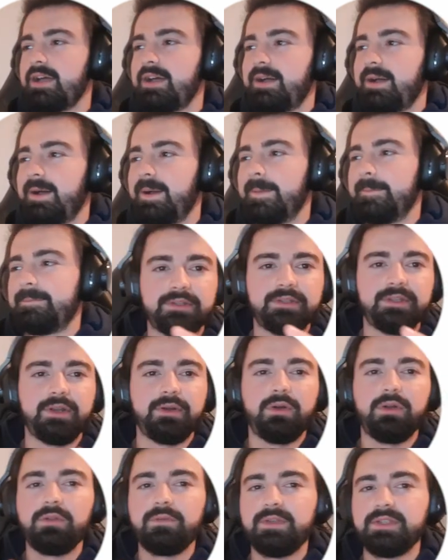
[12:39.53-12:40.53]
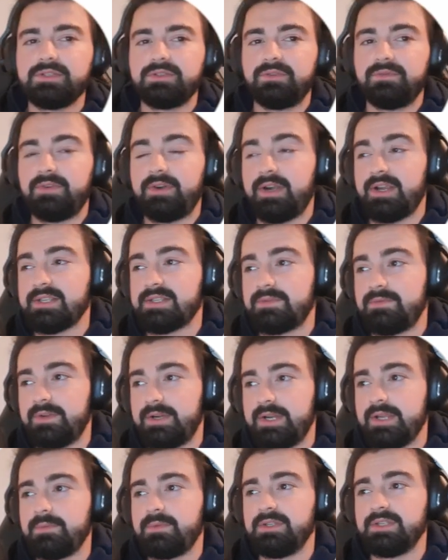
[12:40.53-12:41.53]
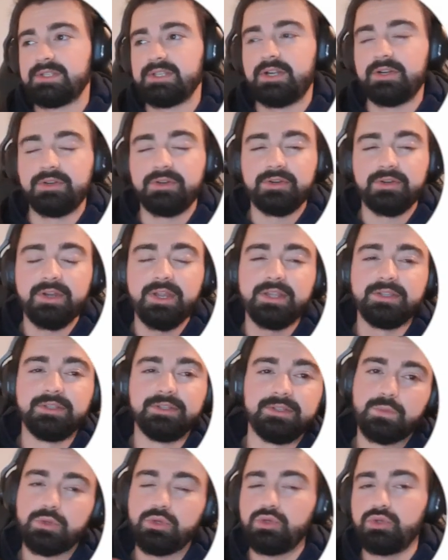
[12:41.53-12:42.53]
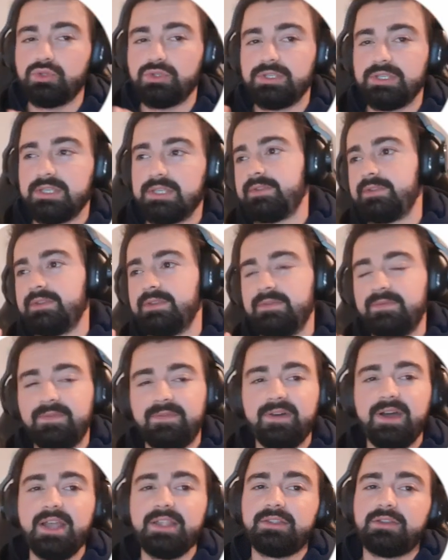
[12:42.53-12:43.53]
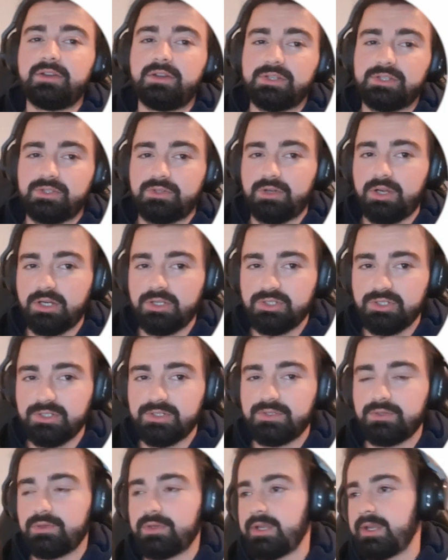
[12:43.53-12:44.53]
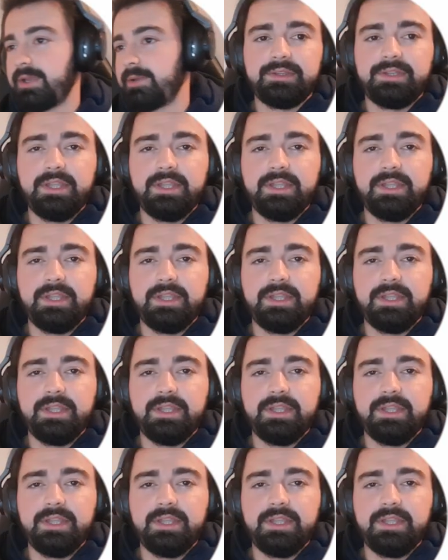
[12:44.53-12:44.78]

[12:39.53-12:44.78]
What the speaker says: And they're always reference variables are created using defined constructors, okay?